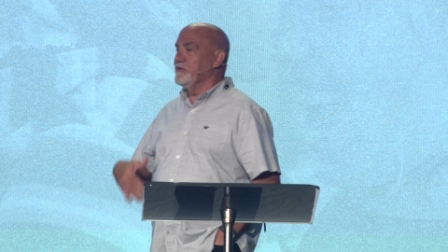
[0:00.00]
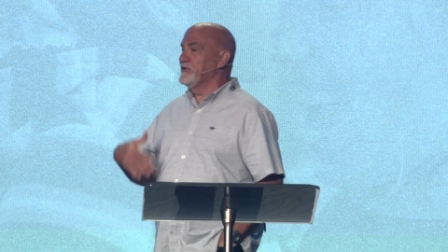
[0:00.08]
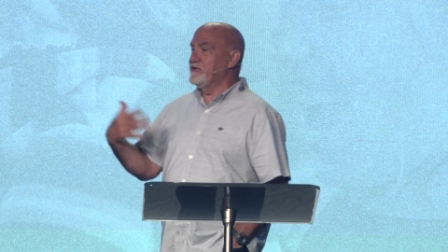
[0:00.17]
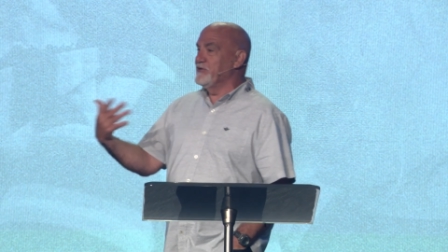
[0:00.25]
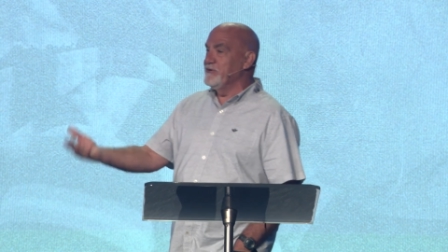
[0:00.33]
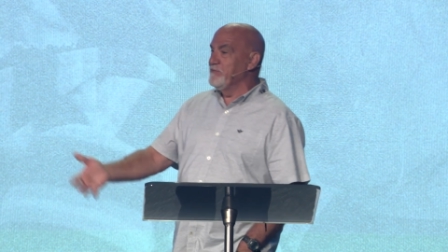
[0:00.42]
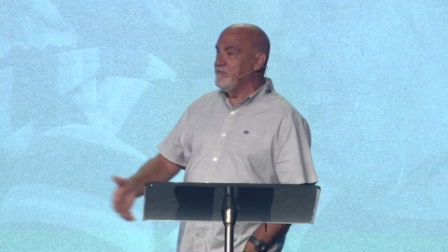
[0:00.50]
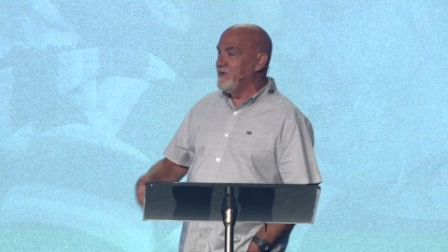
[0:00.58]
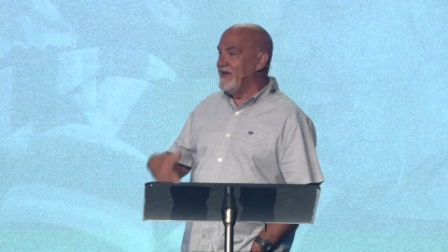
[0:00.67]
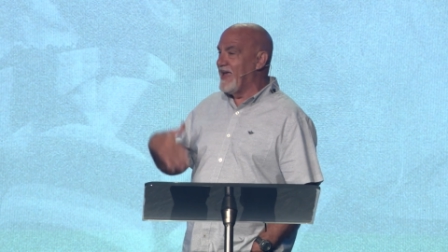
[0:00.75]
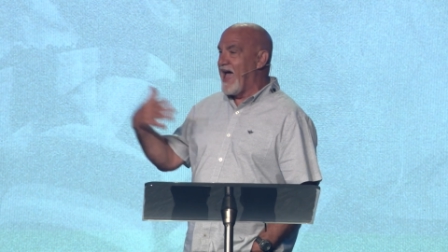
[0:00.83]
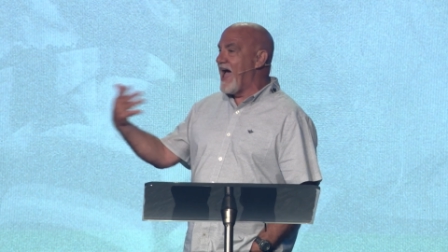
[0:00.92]
We shouldn't
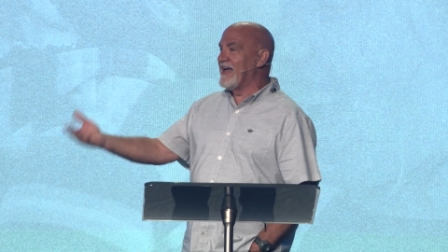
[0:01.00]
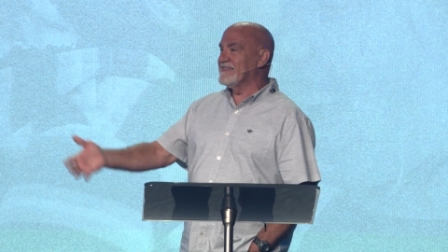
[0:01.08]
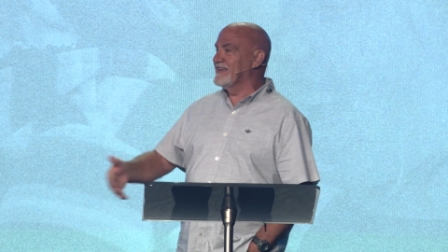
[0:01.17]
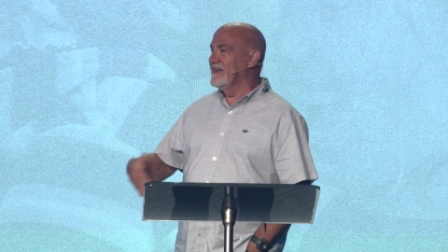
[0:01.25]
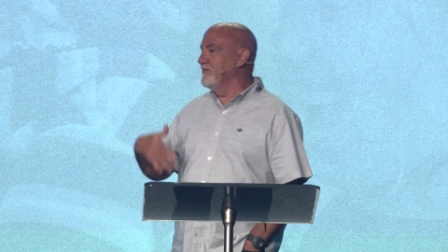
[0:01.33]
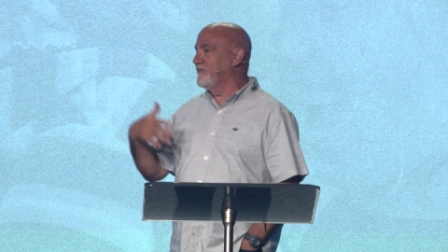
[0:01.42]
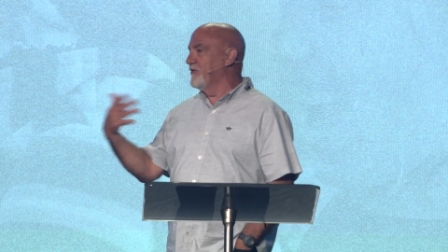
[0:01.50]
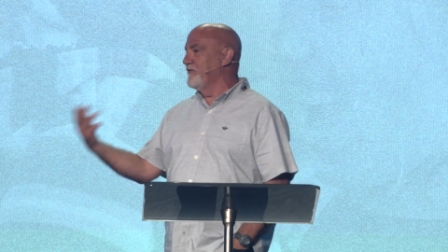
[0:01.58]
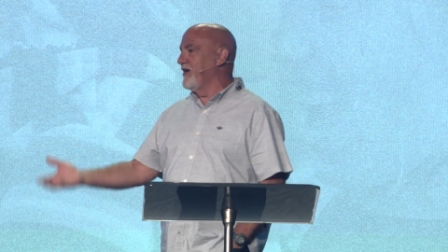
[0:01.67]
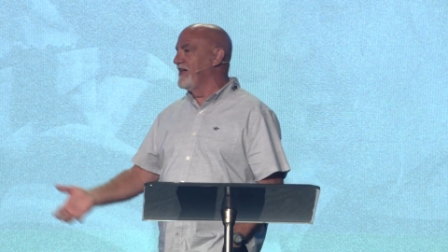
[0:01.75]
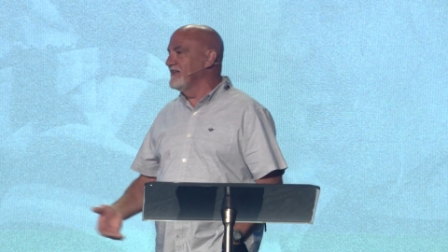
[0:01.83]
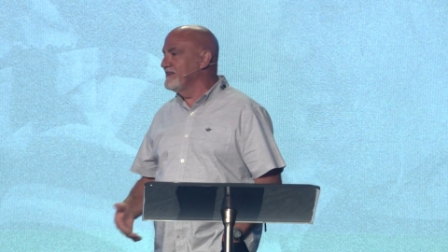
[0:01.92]
be asking for
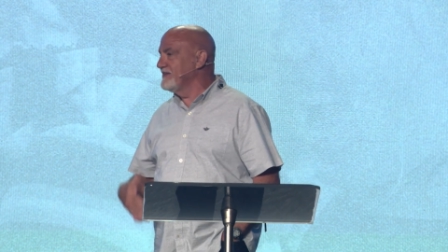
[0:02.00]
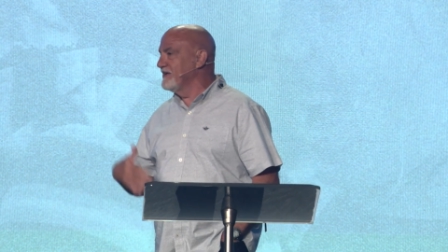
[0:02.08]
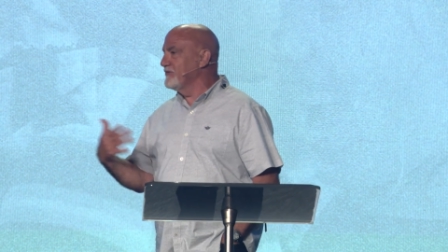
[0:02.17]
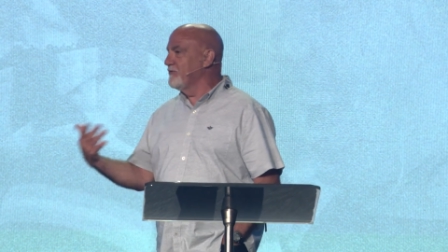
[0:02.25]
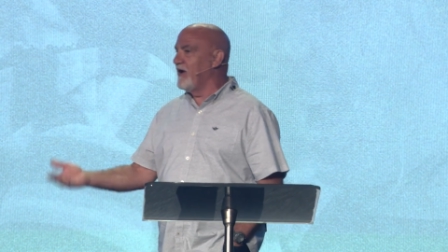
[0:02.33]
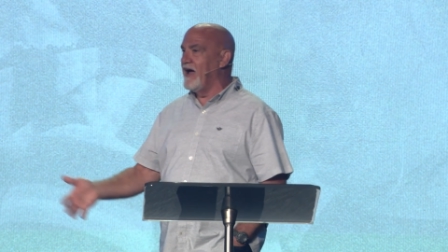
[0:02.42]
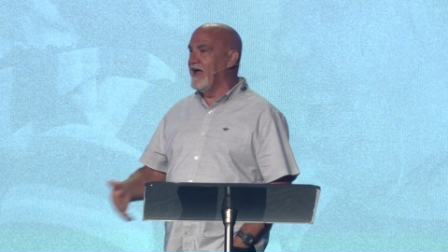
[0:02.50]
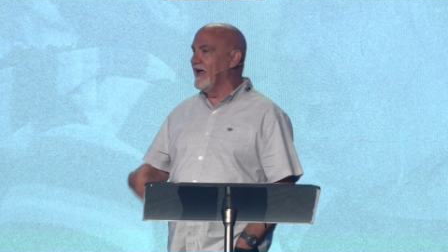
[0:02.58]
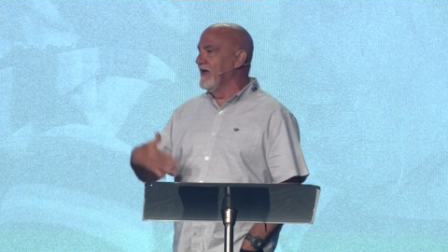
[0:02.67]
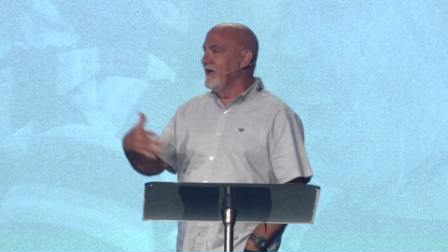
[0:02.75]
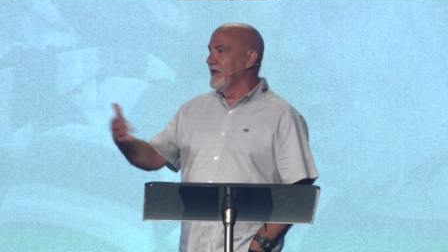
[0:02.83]
volunteers. Why?